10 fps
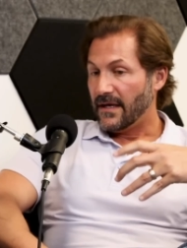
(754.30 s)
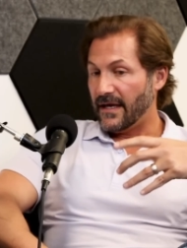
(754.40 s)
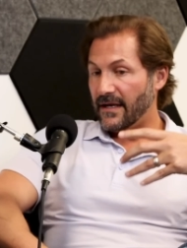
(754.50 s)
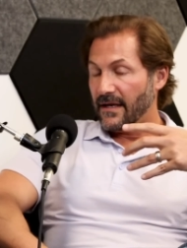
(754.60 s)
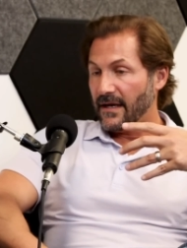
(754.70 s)

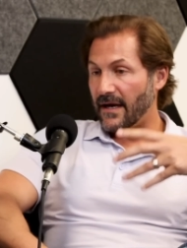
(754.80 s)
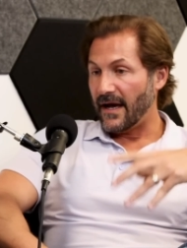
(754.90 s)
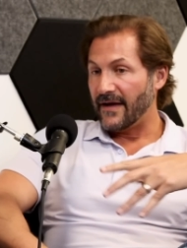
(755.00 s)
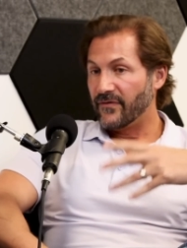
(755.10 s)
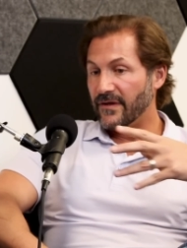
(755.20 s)
and
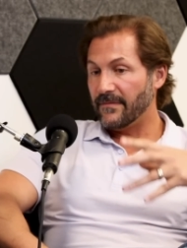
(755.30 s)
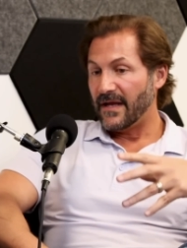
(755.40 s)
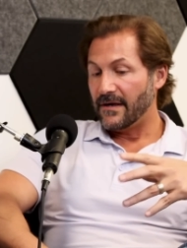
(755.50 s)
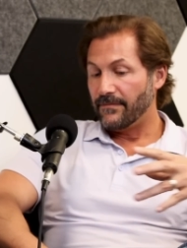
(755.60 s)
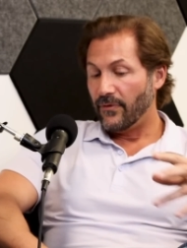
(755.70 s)
I've really made
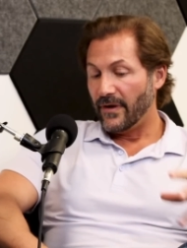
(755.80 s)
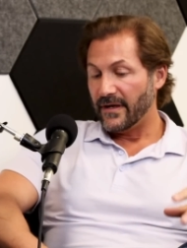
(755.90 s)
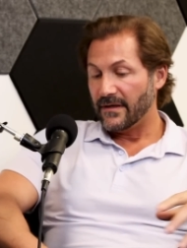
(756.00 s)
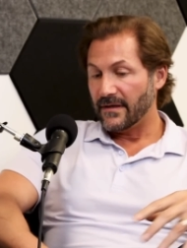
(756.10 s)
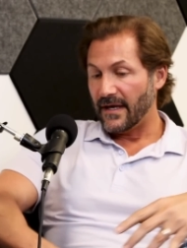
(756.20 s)
it a
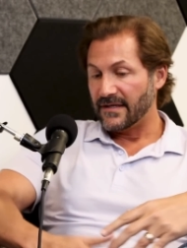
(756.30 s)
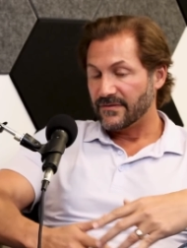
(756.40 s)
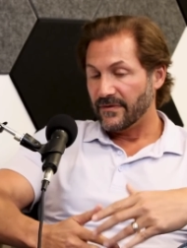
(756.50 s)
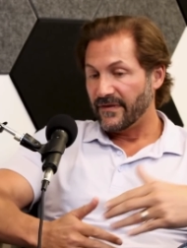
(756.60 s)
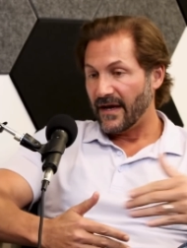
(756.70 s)
point as
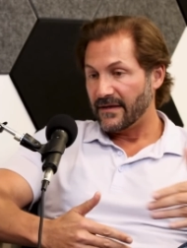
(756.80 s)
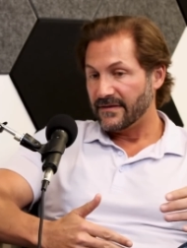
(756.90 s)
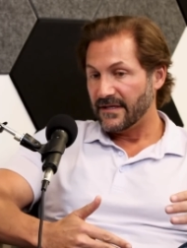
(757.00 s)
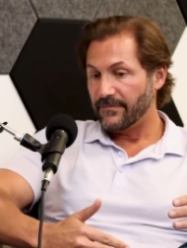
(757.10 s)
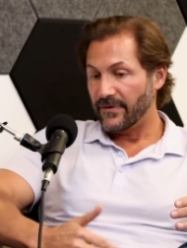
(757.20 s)
we've gotten
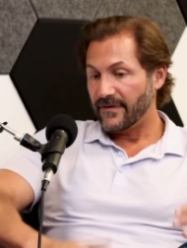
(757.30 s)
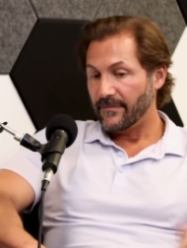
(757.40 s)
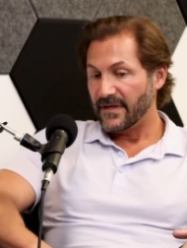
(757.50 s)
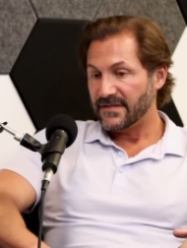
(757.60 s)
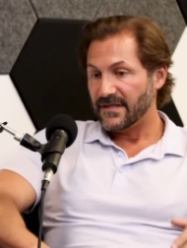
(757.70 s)
deeper into
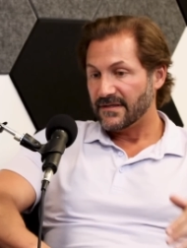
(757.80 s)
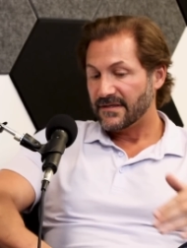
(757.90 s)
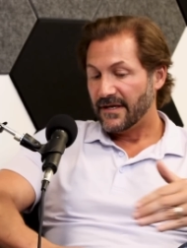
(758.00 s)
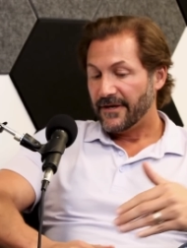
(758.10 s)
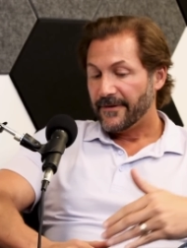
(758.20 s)

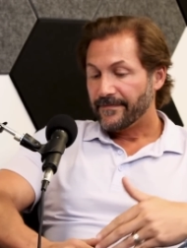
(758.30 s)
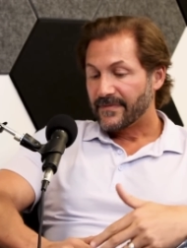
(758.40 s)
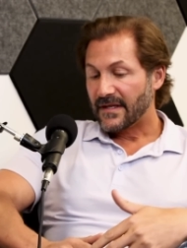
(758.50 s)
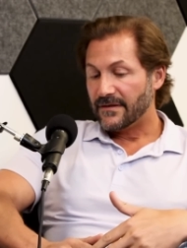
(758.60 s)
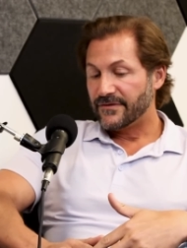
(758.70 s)
business
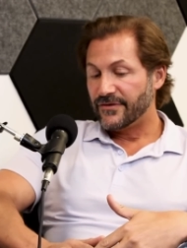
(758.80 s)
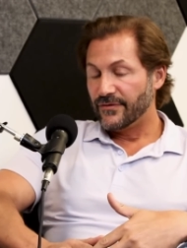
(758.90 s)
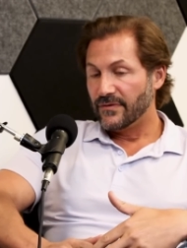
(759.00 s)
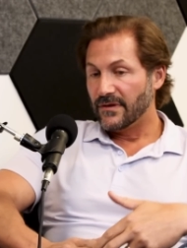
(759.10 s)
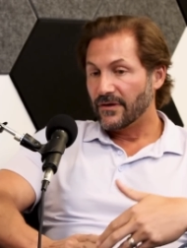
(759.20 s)
to
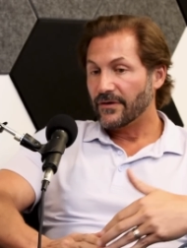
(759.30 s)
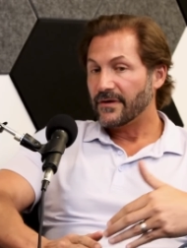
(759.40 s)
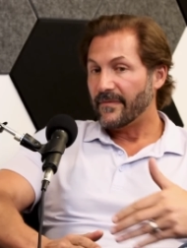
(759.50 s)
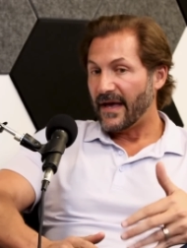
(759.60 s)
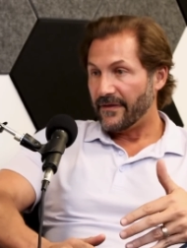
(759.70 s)
learn
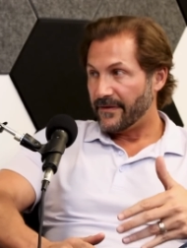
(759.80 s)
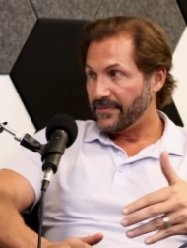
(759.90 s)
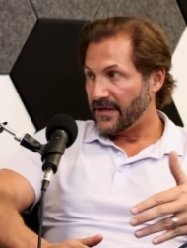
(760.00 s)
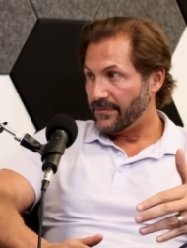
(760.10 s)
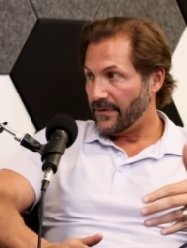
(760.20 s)
about the
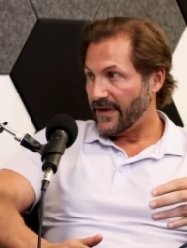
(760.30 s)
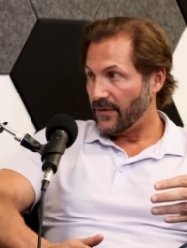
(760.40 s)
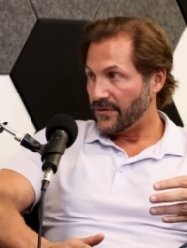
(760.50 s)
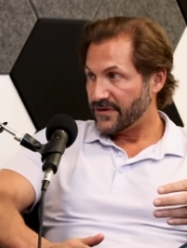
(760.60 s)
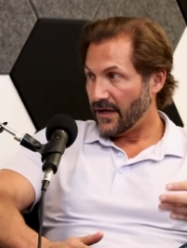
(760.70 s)
people that
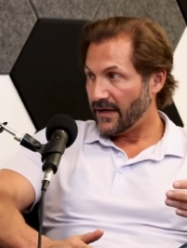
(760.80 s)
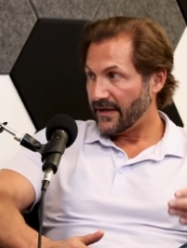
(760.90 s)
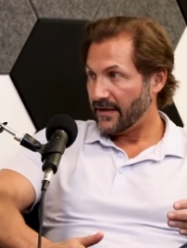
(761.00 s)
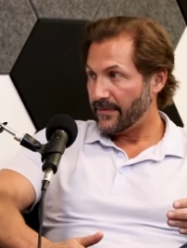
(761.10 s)
we're talking